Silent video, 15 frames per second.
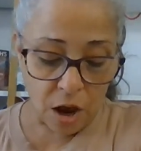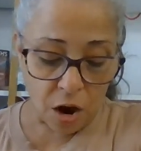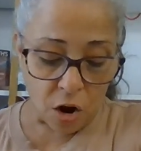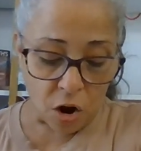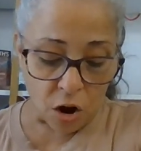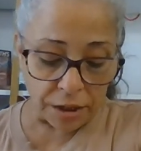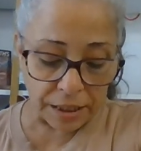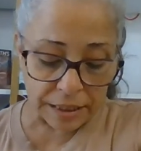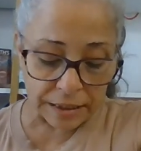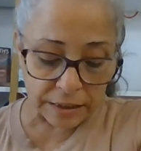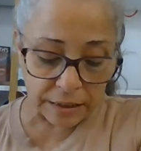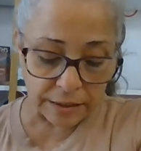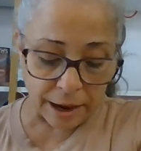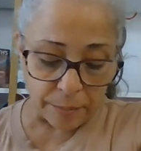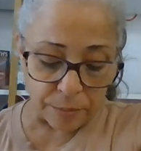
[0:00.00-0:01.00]
Calling his
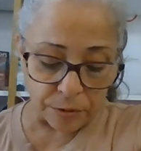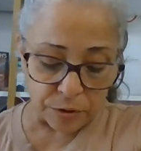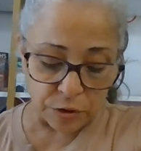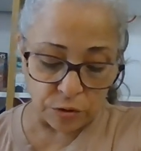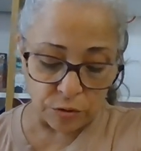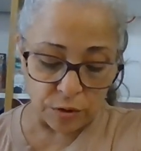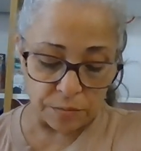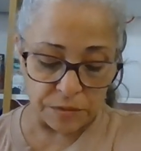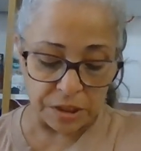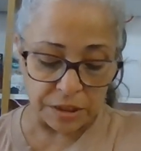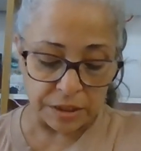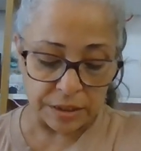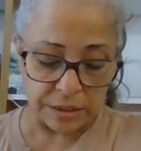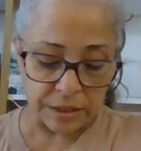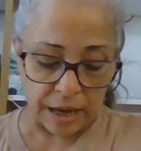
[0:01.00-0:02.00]
disciples to him,
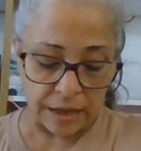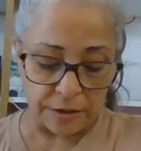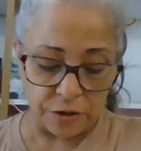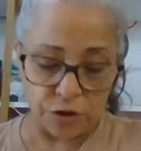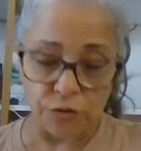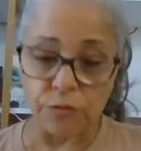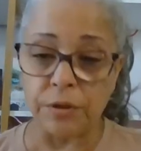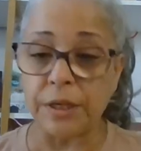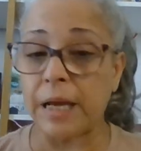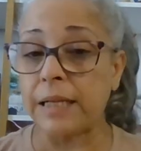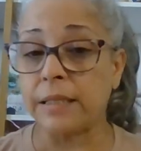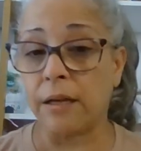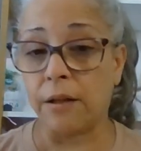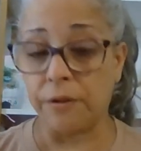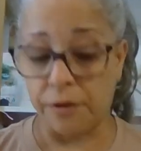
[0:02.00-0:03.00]
Jesus said, truly I
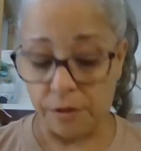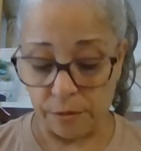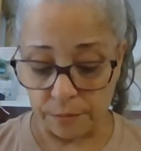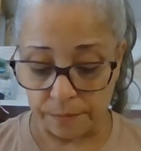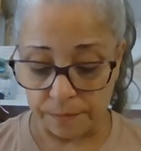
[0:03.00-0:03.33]
tell you,